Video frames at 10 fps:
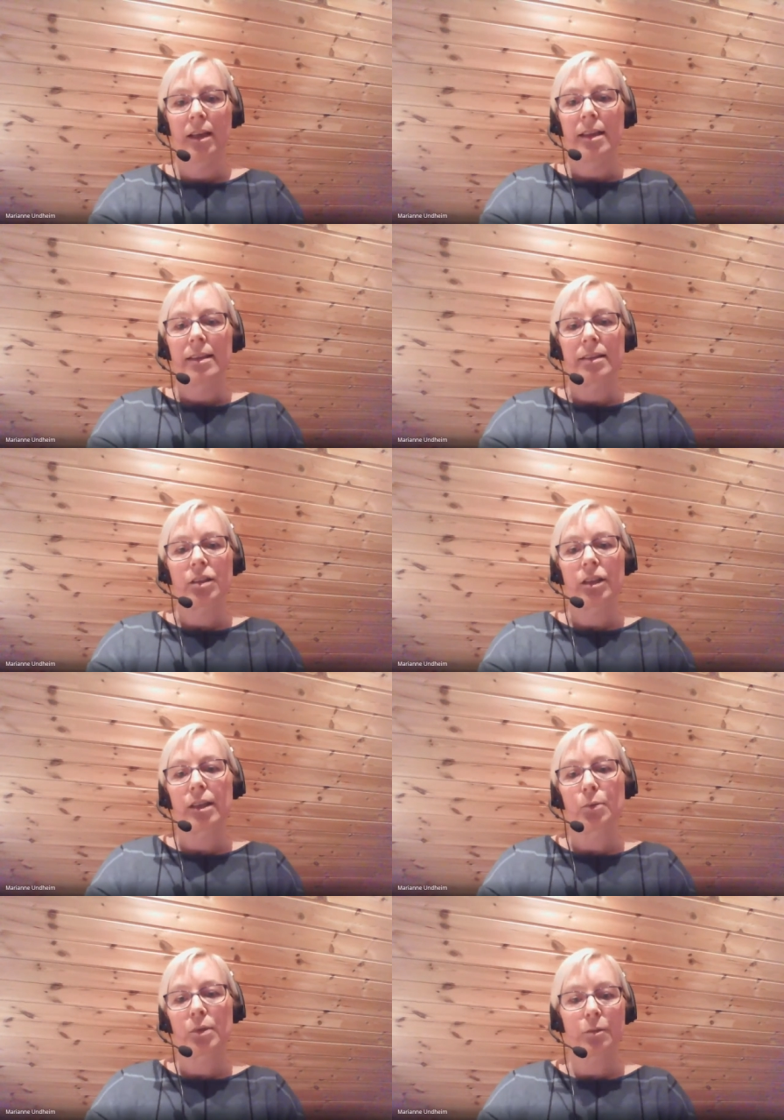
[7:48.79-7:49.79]
The
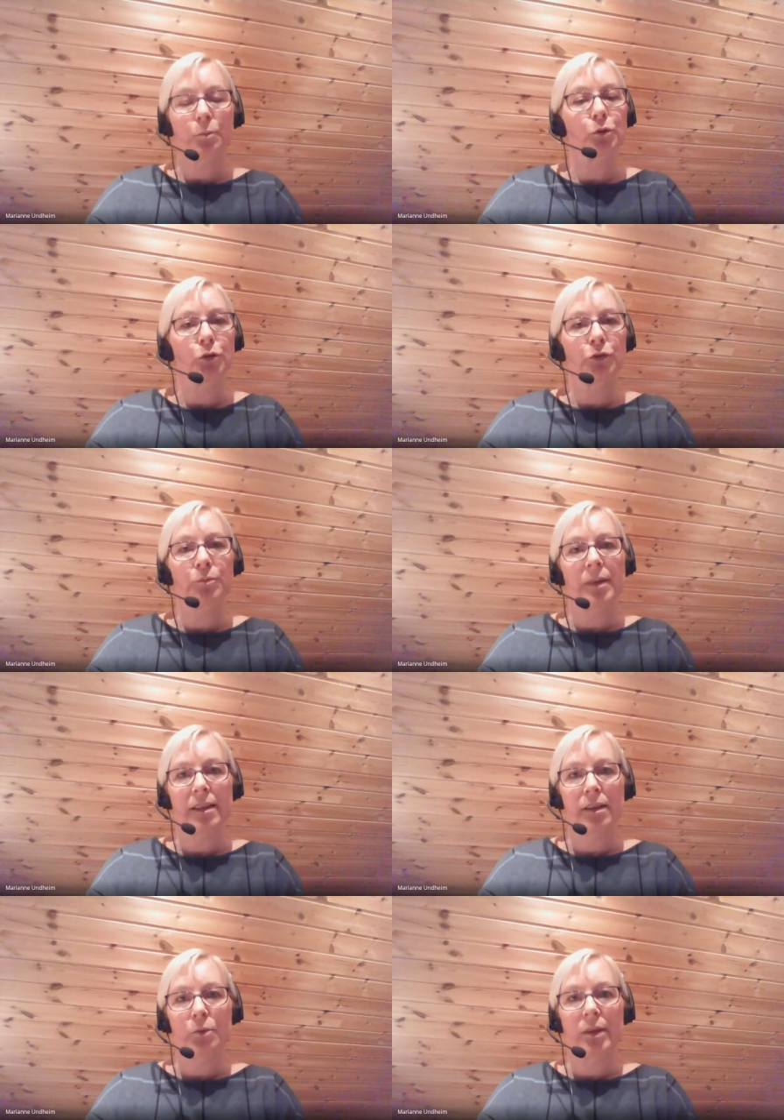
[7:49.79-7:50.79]
study was approved by
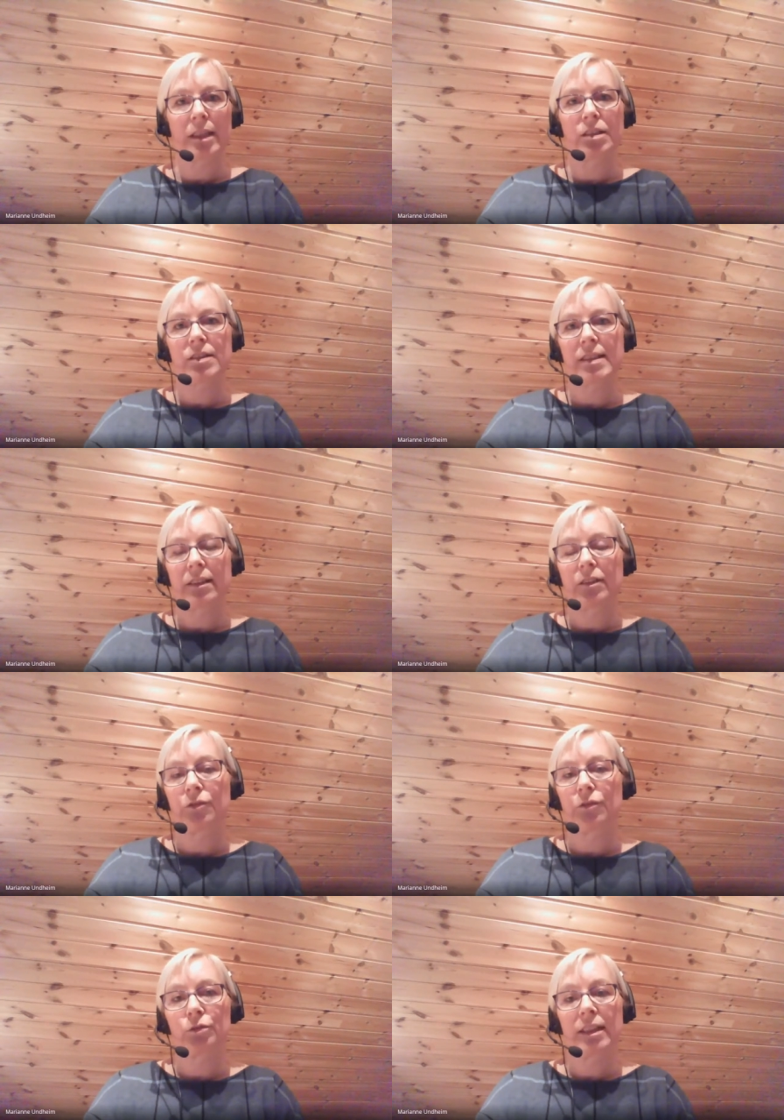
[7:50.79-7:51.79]
the Norwegian Center
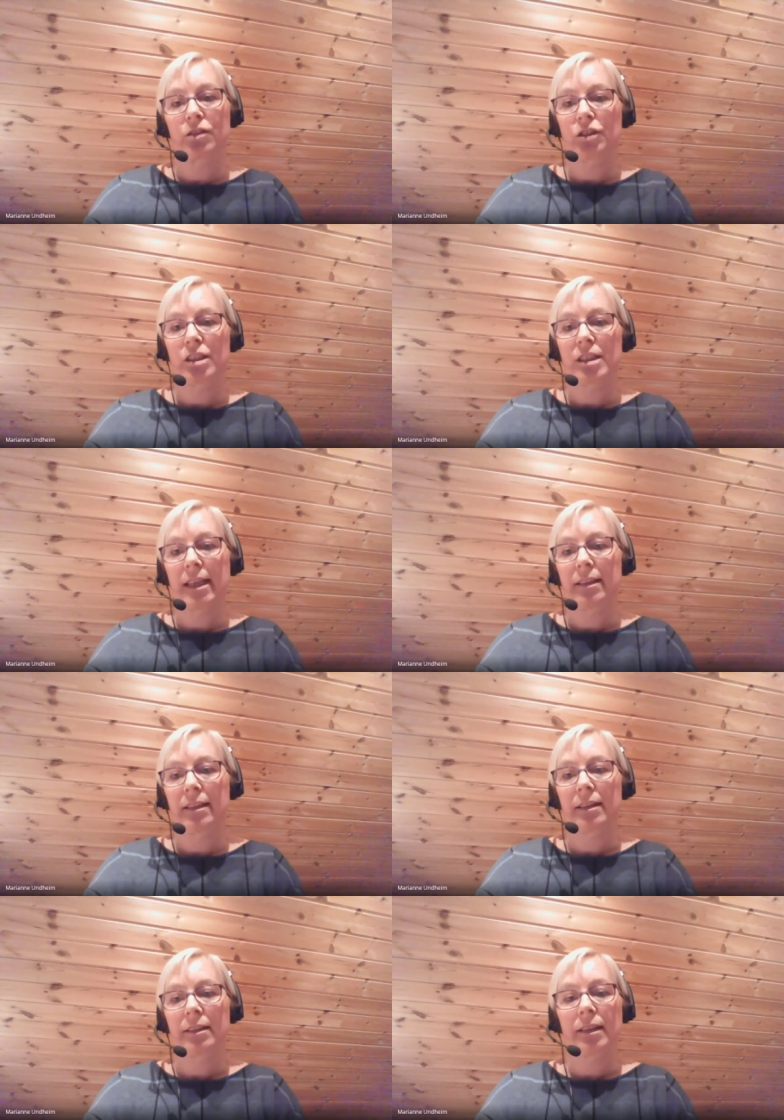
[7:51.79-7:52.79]
for Research
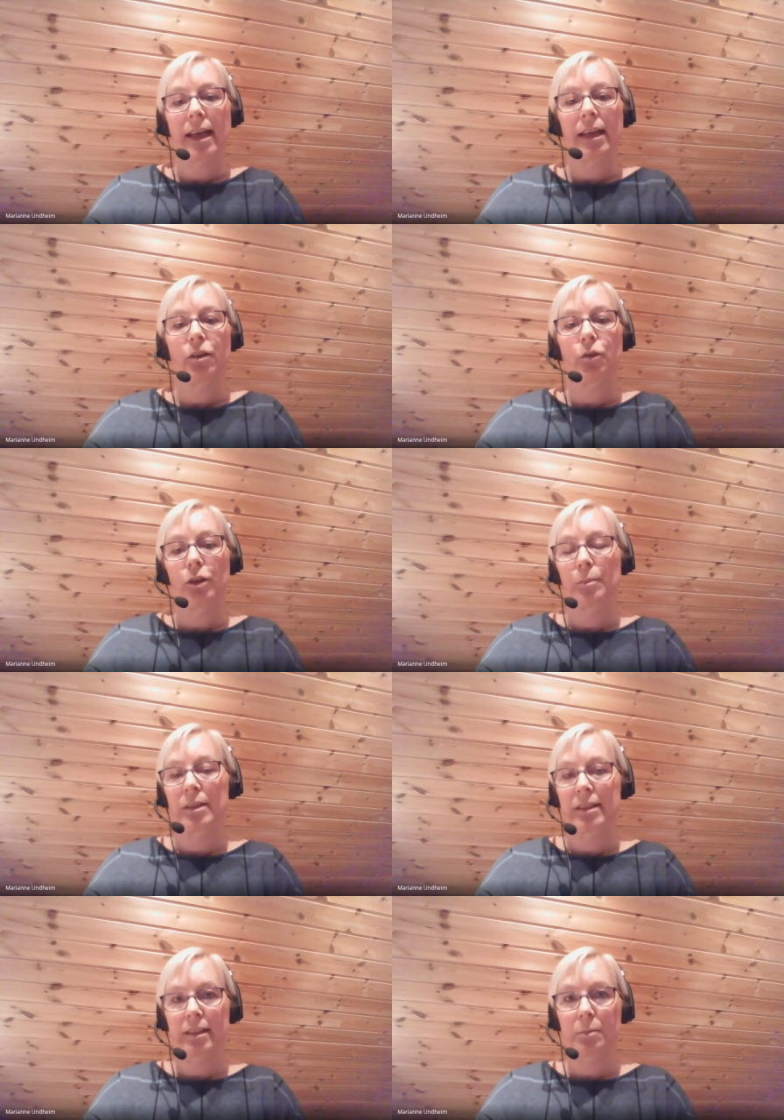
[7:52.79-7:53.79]
Data, and all
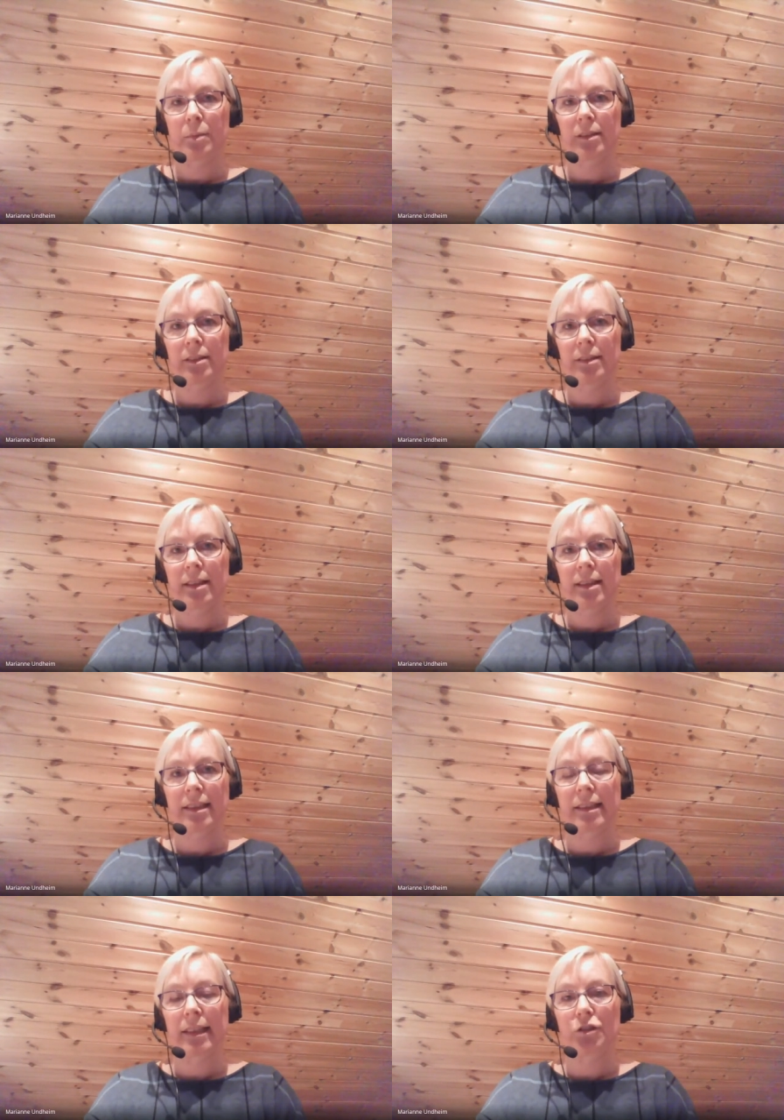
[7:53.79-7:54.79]
participants, the
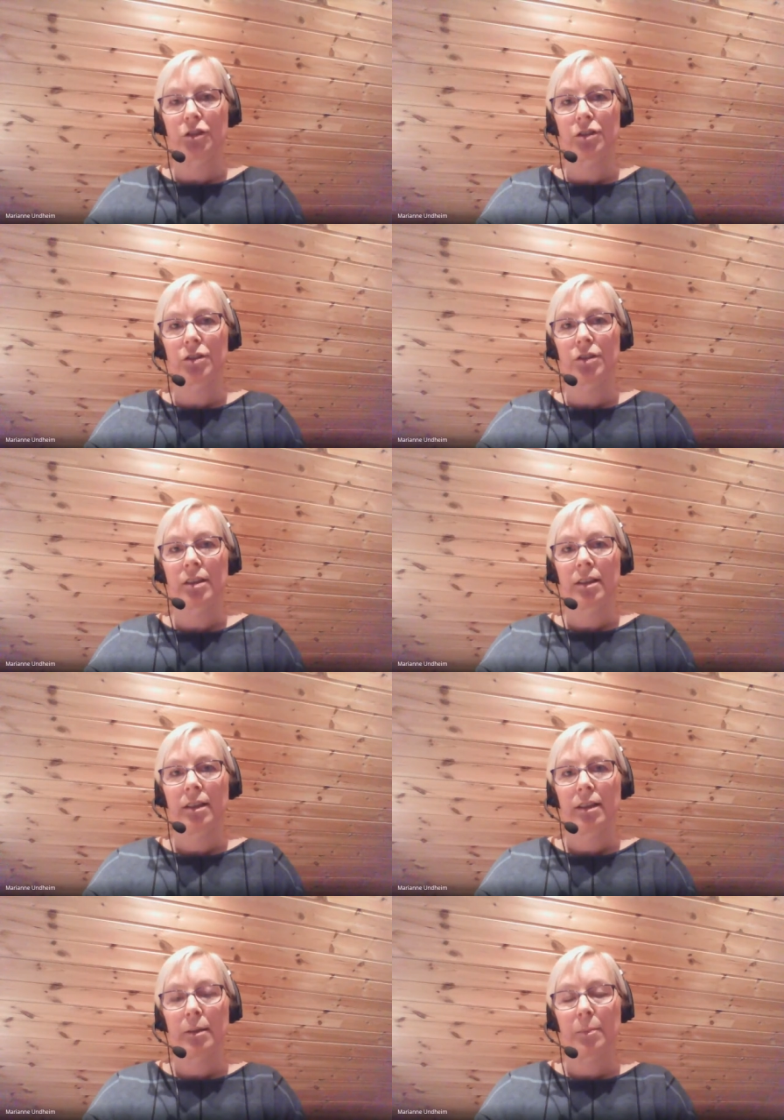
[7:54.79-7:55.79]
teachers,
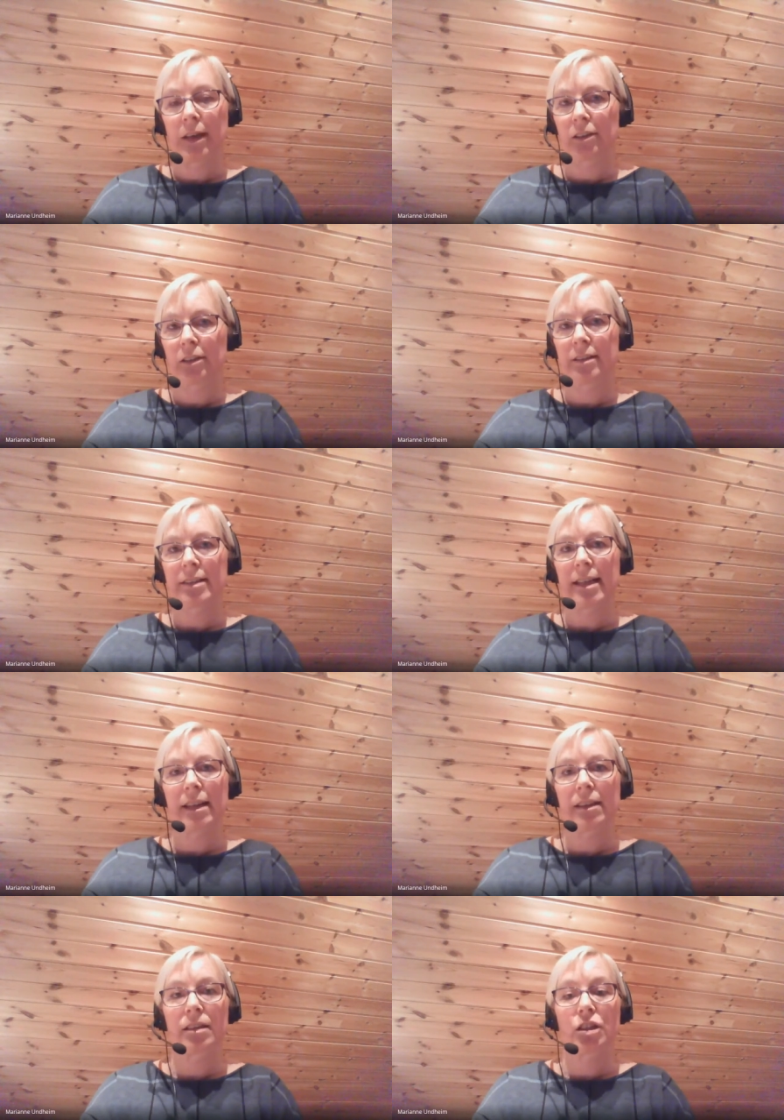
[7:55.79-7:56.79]
the parents,
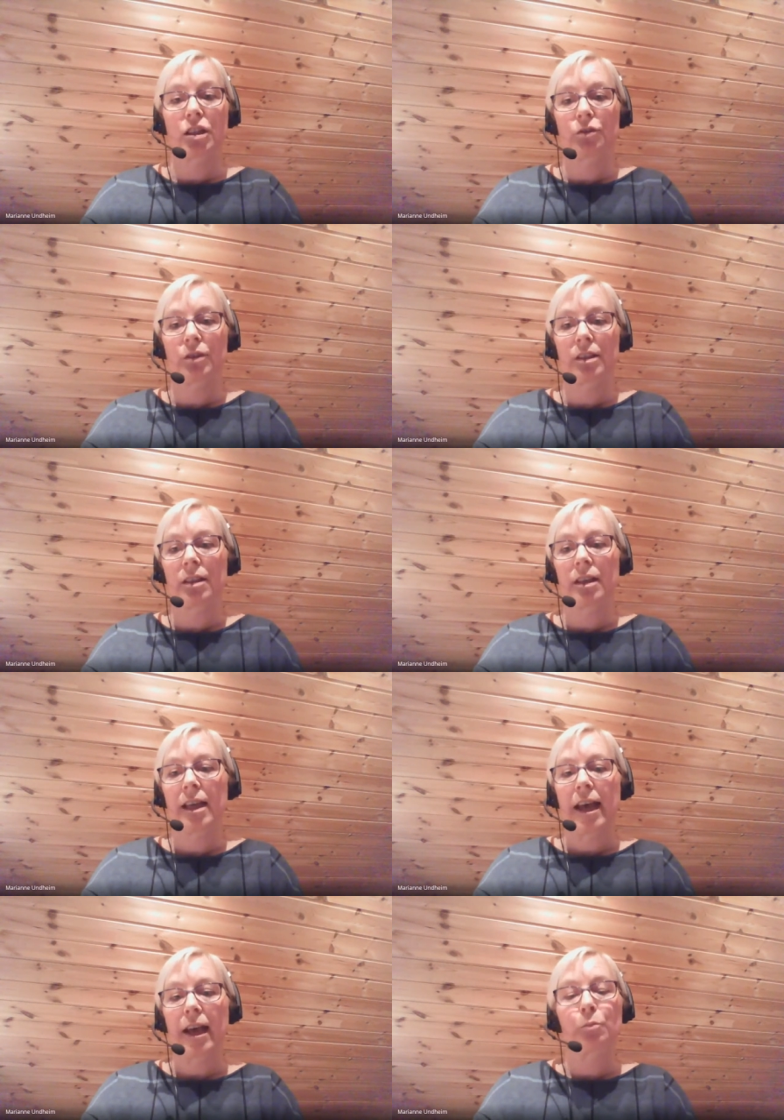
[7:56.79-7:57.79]
and the children
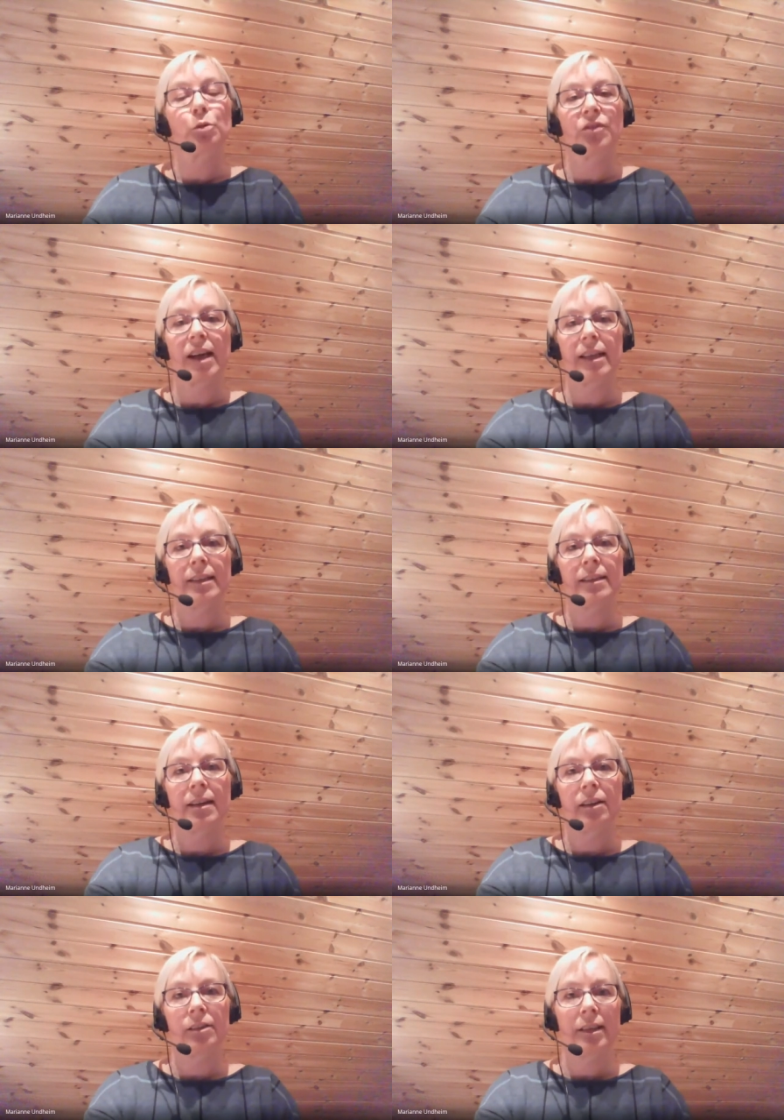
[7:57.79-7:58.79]
have provided
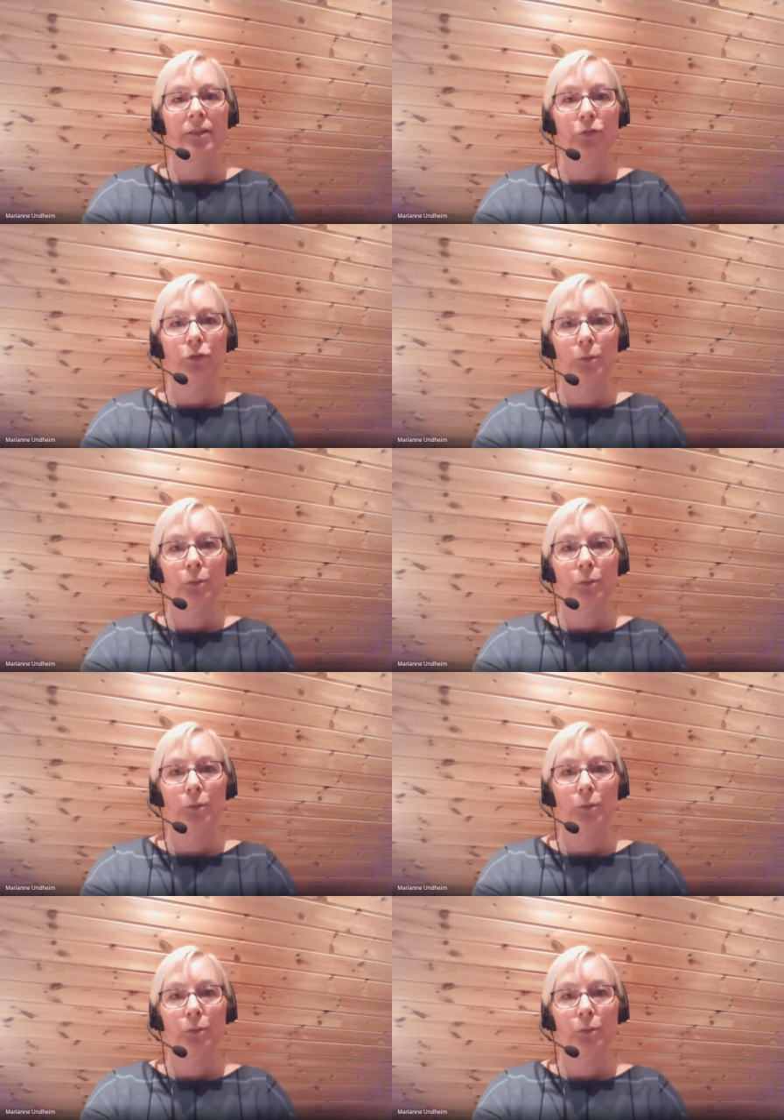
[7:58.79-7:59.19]
their informed